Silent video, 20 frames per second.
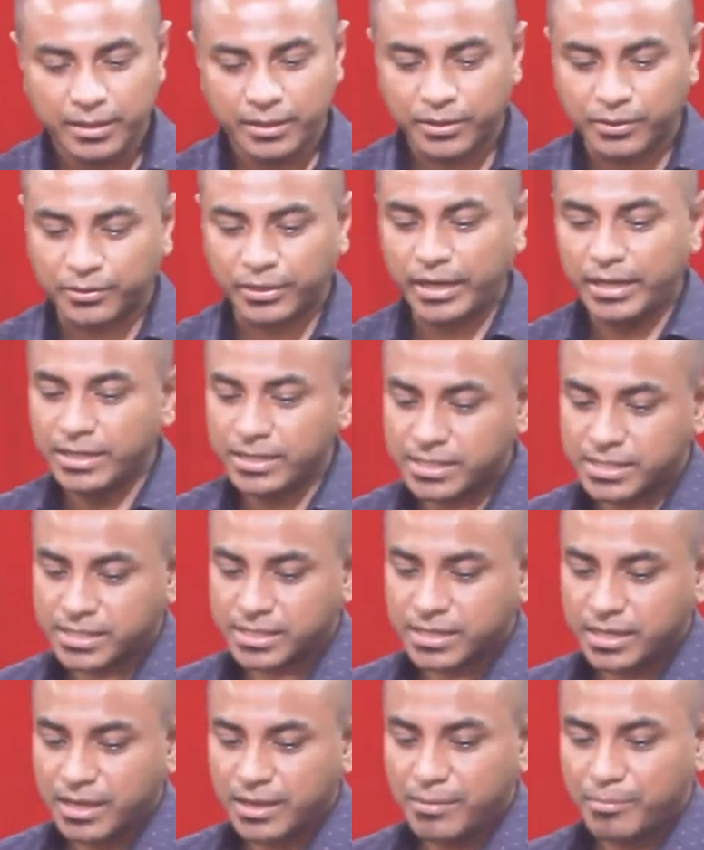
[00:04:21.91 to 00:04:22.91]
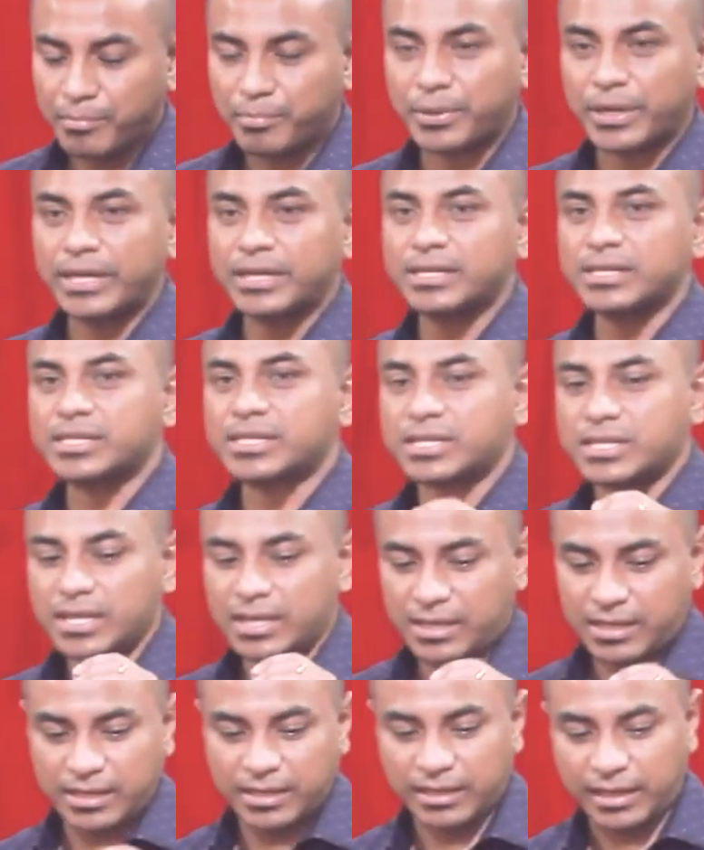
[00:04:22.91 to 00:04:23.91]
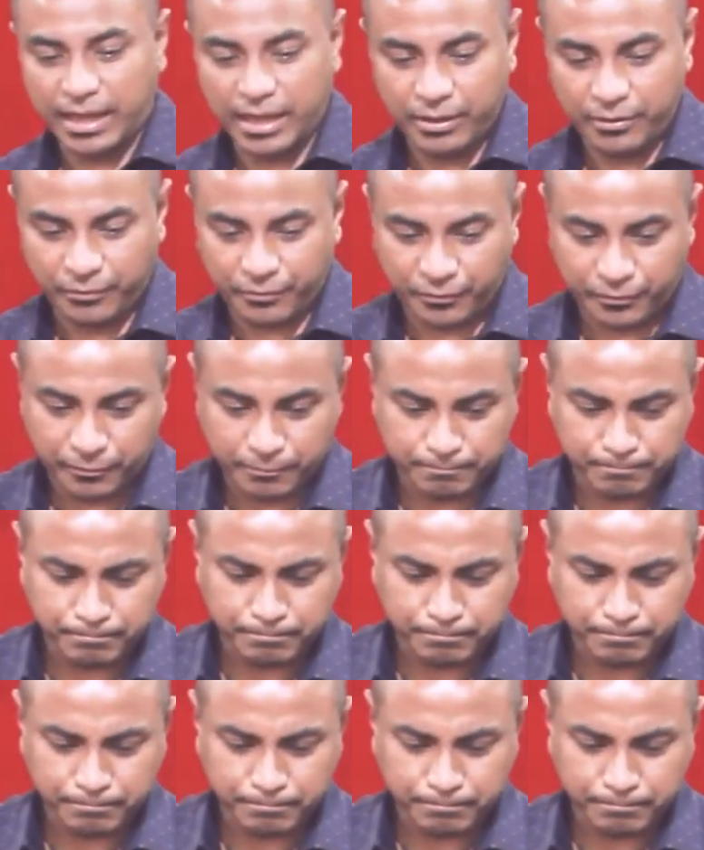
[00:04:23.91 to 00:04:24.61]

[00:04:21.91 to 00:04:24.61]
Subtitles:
Grace brings life.